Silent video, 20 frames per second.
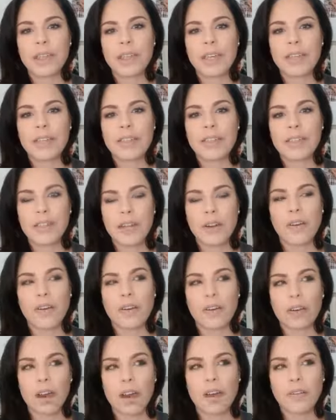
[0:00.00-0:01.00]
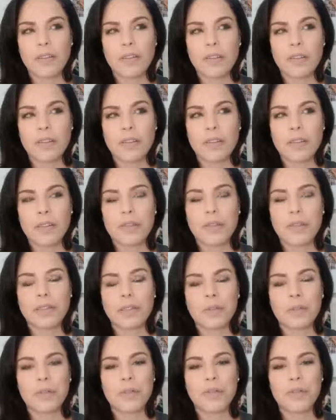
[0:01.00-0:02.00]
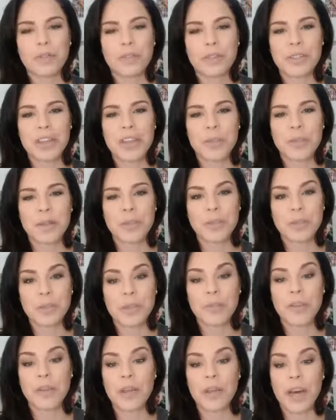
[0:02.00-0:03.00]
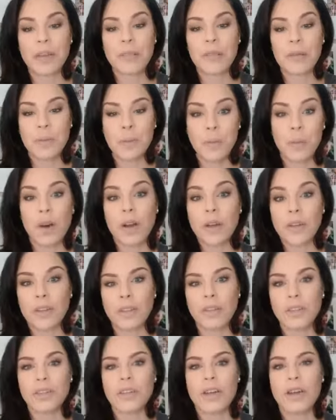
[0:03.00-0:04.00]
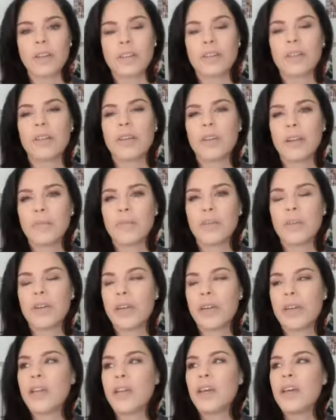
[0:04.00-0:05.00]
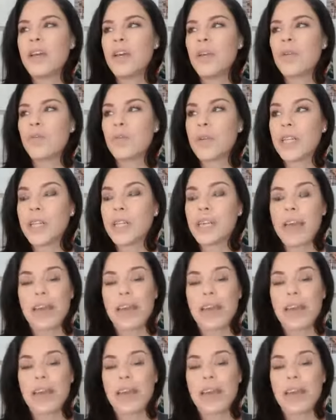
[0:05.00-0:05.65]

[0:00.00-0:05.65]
and stare at our house, especially when it first came up, because we have a lot of people walking their dogs in our neighborhood, really